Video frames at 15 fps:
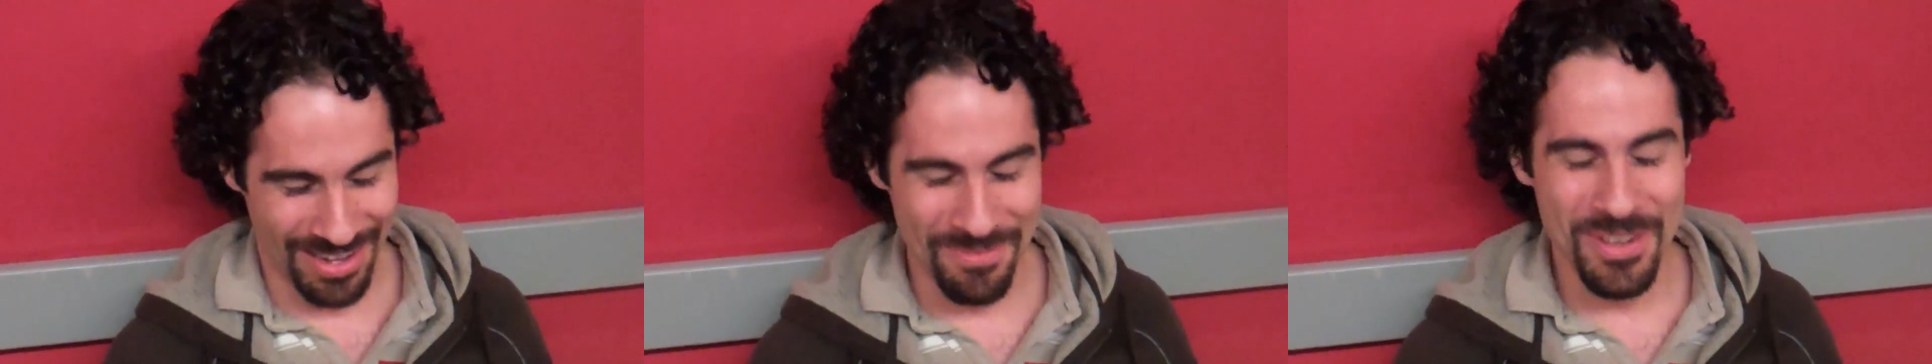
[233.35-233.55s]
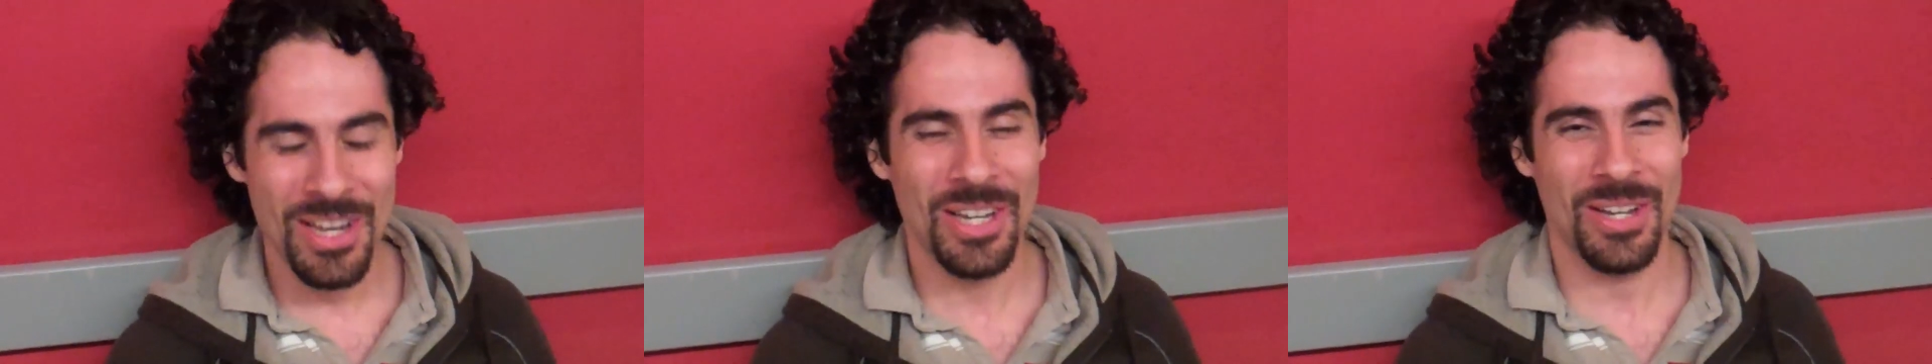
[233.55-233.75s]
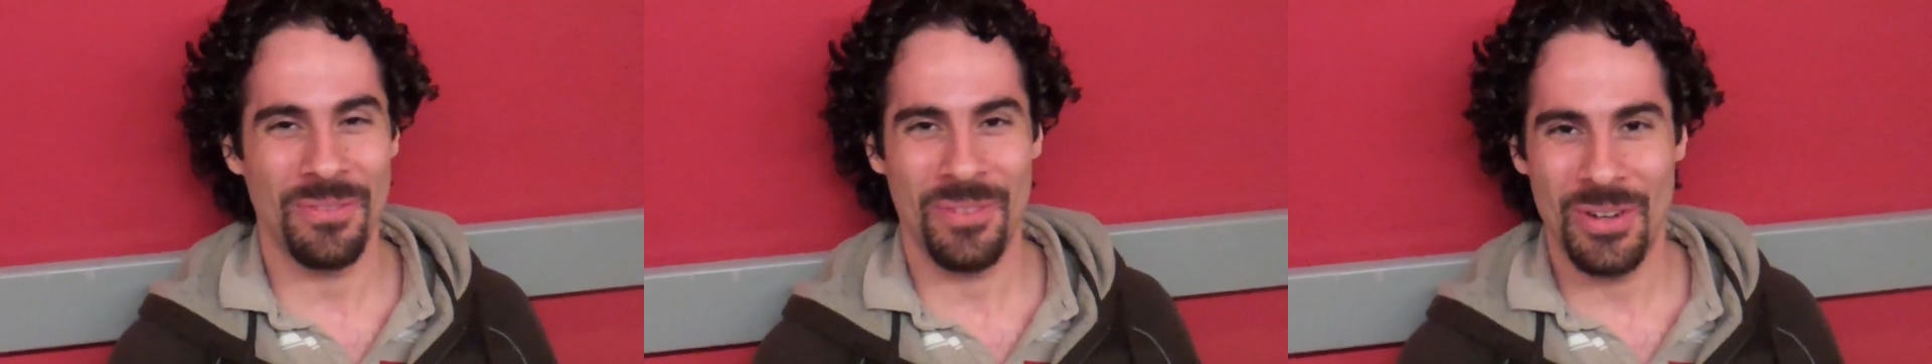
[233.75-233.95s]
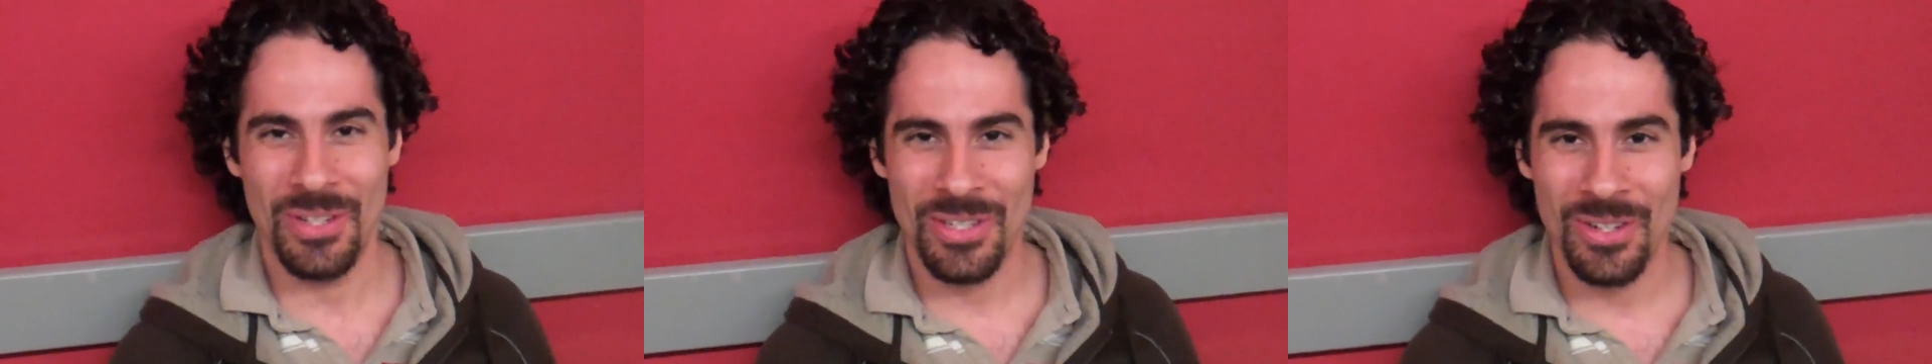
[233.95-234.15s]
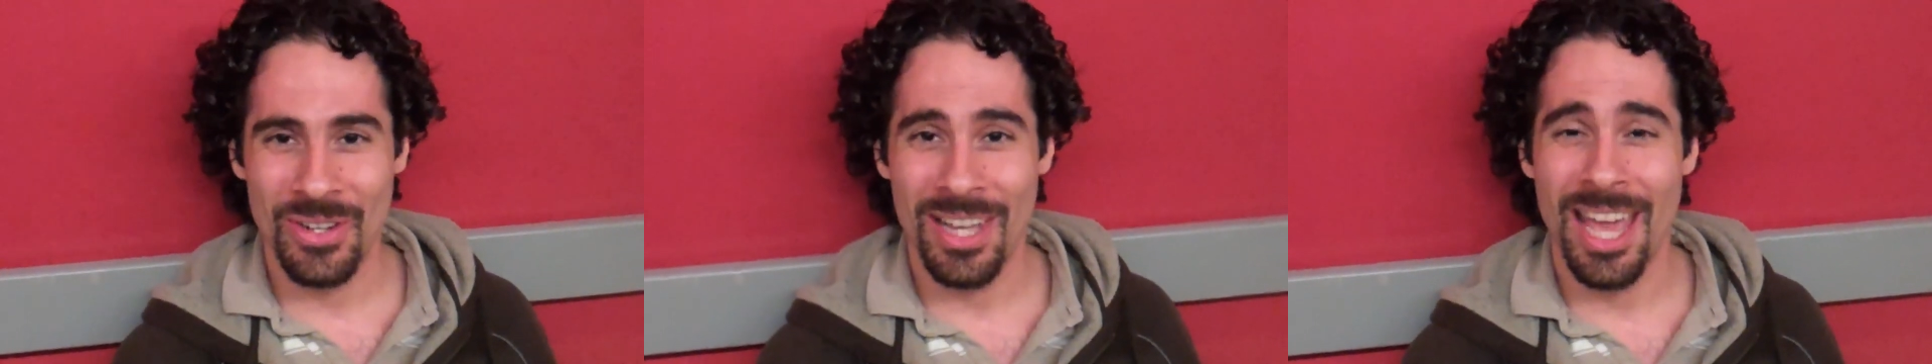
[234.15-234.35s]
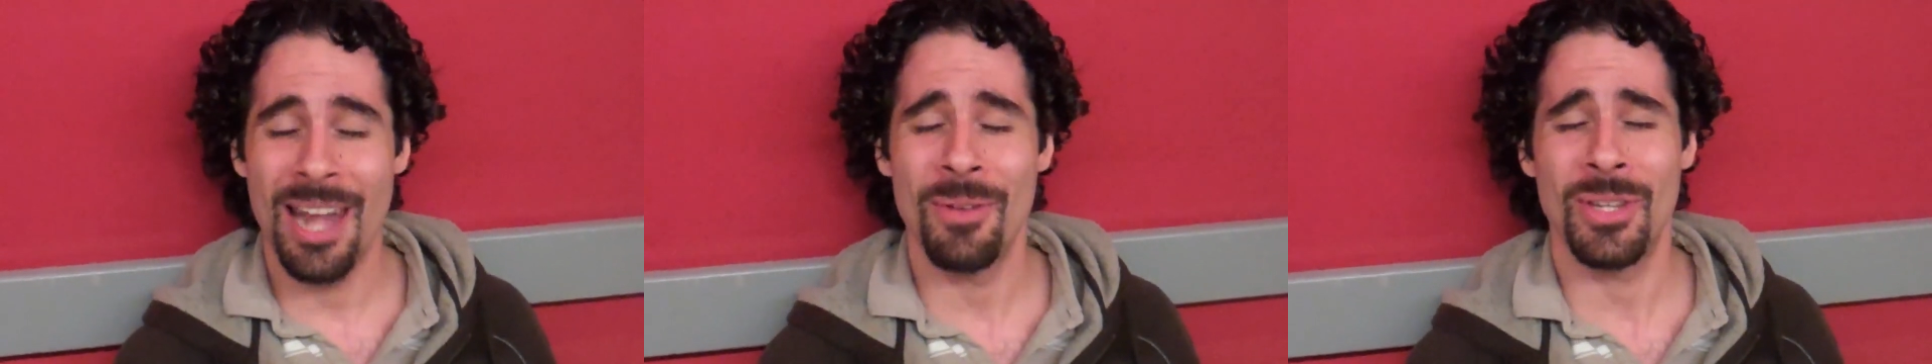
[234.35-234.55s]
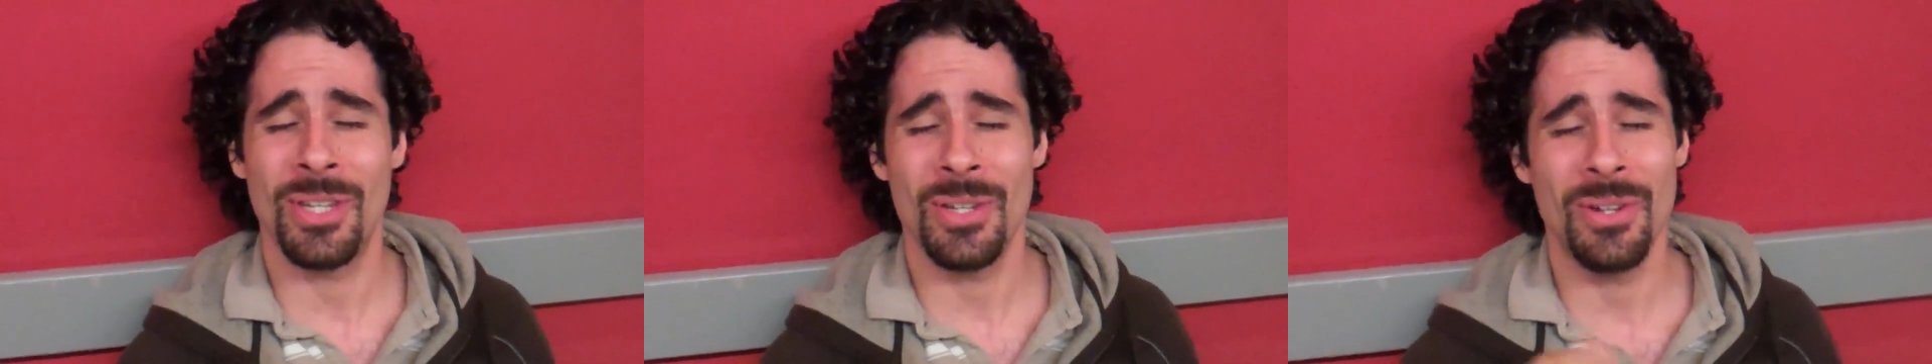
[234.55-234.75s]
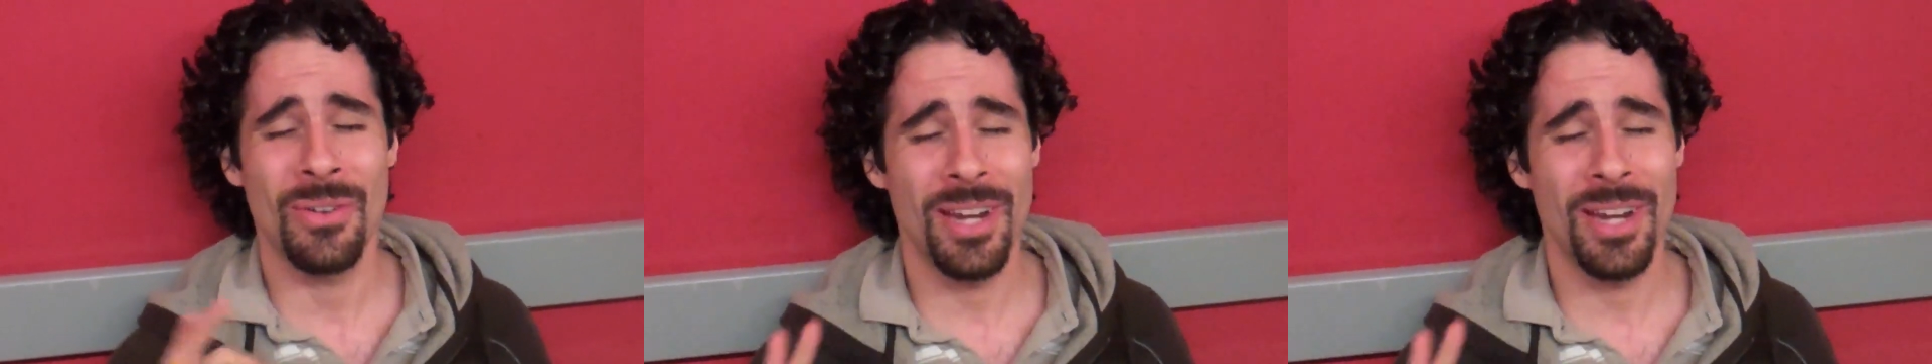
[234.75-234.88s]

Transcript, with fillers: I'm really looking forward to it. And it was so